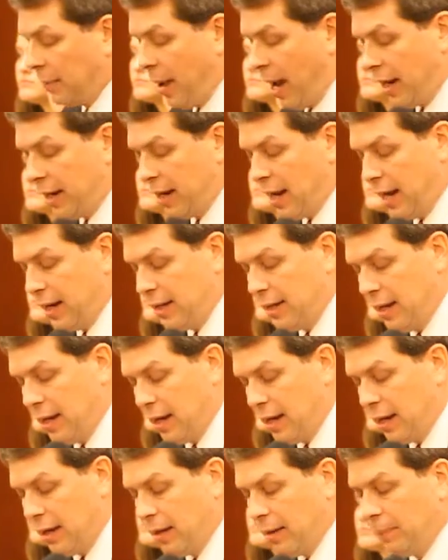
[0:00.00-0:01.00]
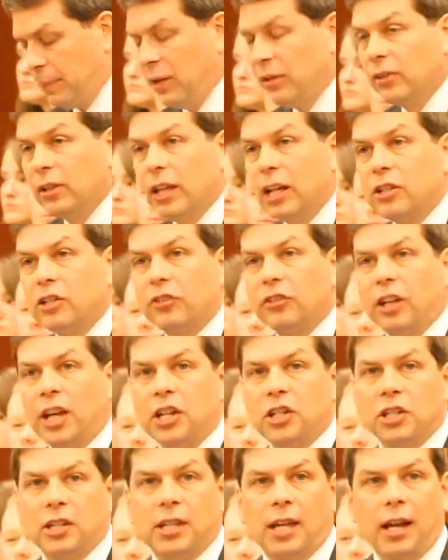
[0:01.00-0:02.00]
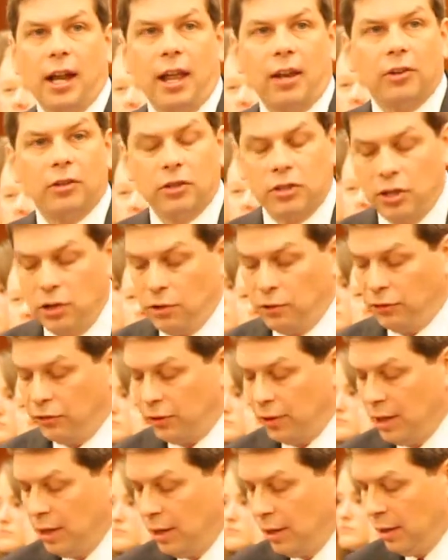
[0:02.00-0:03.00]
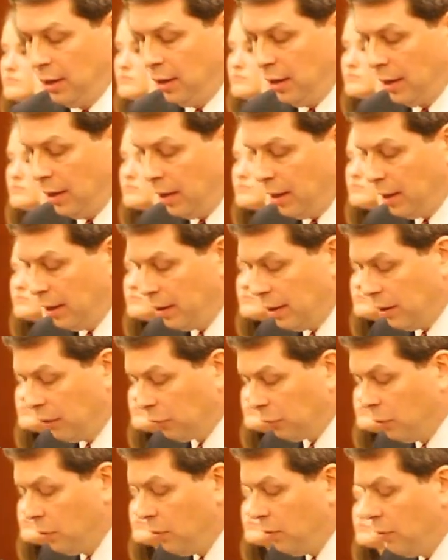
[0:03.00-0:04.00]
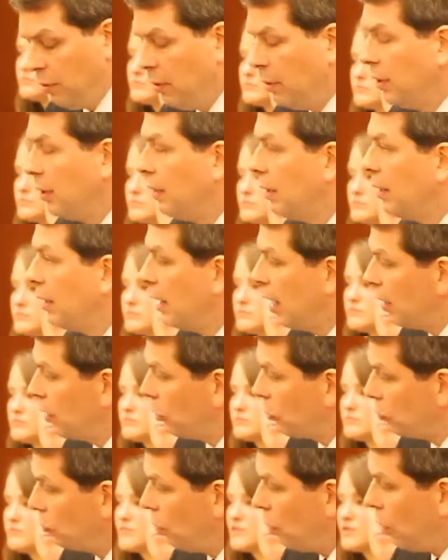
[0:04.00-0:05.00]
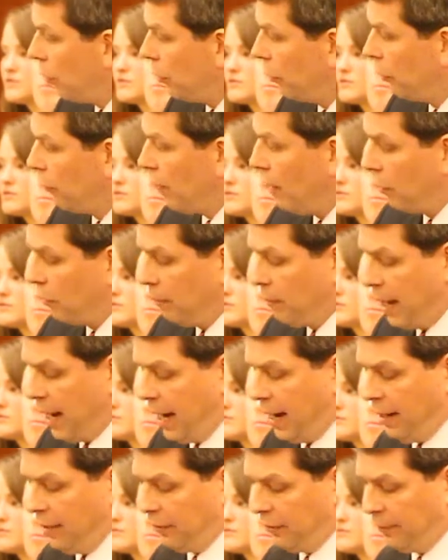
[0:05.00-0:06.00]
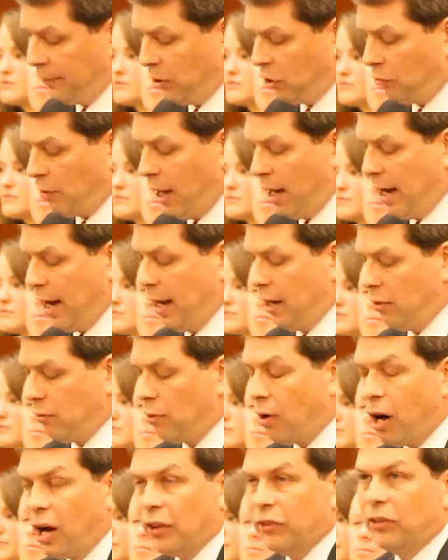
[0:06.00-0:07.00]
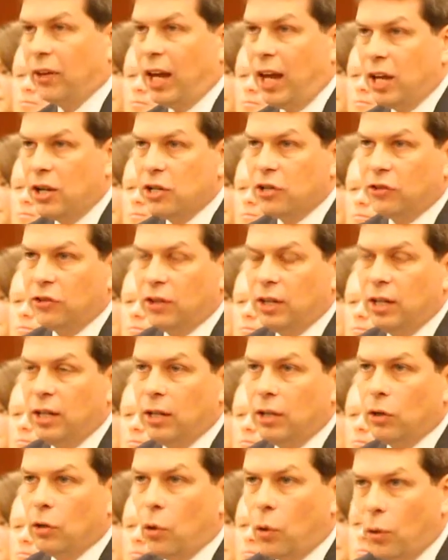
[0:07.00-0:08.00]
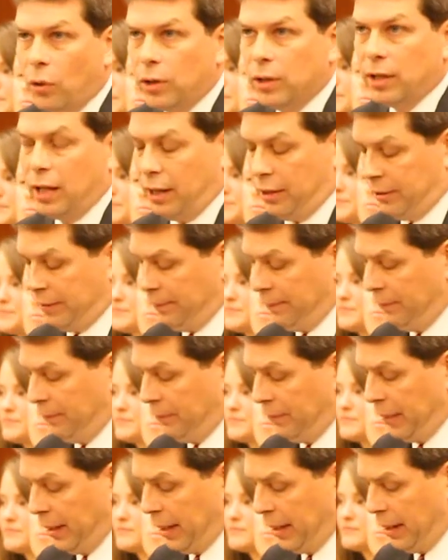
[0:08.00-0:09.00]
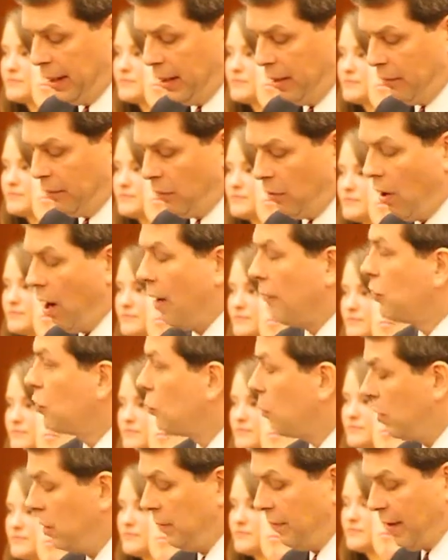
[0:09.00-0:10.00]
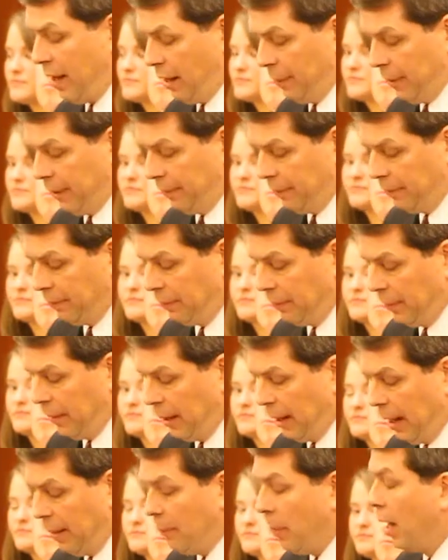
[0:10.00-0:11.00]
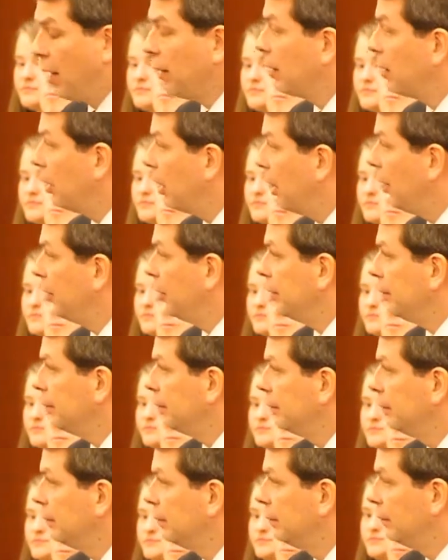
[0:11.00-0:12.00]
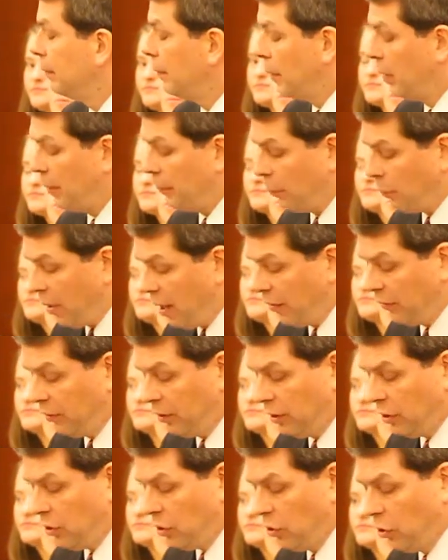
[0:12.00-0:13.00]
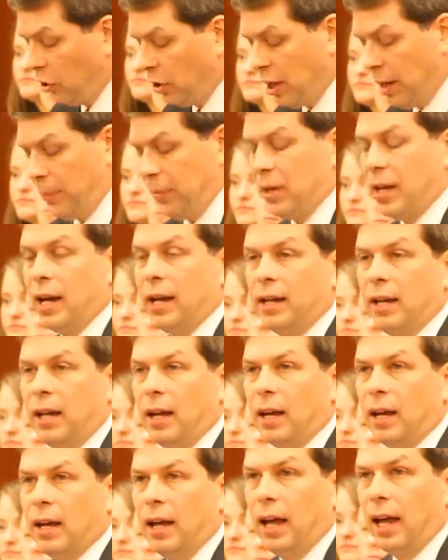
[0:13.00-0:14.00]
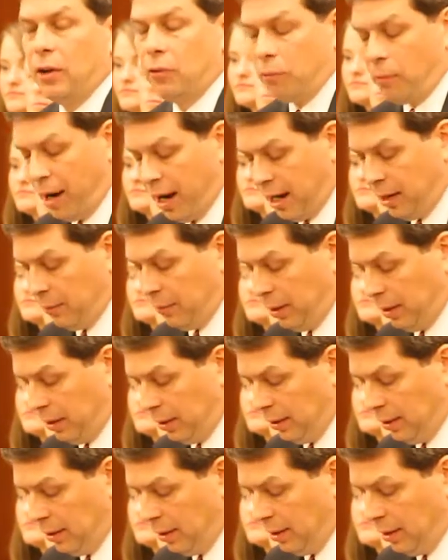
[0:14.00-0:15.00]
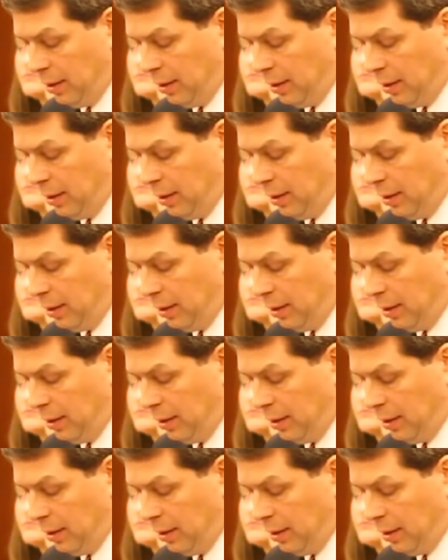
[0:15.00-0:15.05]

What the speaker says: about an idea, a piece of legislation that I introduced, and cut through all this federal maze, create a cross-agency coordinator for offshore development. A month later, the President took up the idea and ran with it.